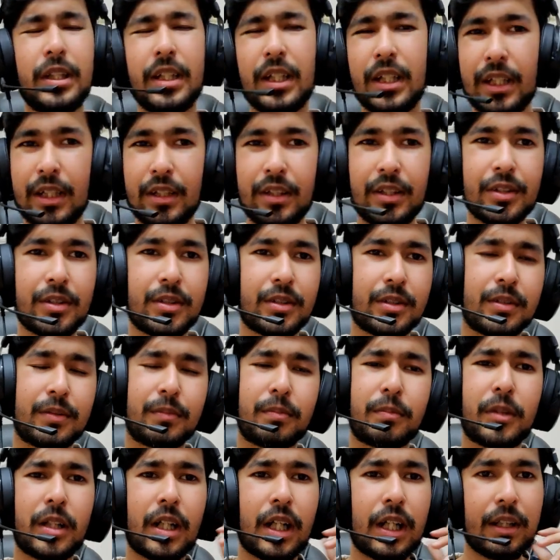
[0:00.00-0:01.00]
It does
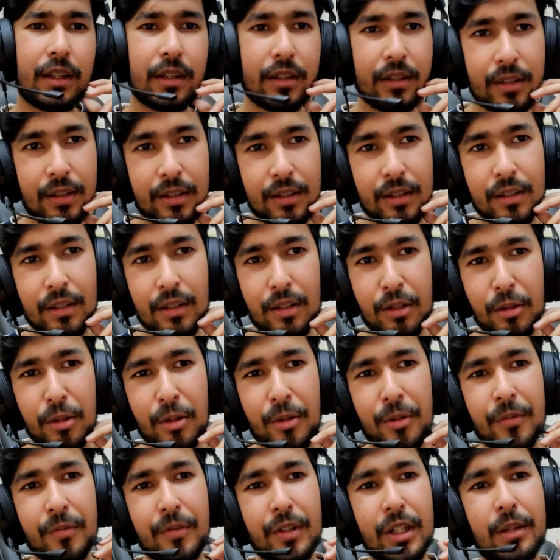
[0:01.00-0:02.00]
a
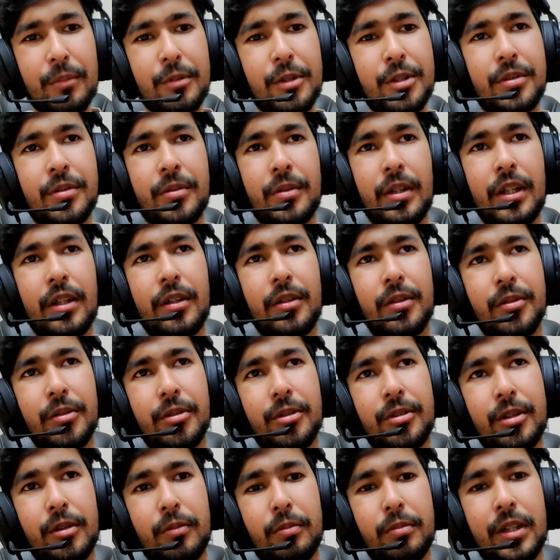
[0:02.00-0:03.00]
lot of damage to Gyarados.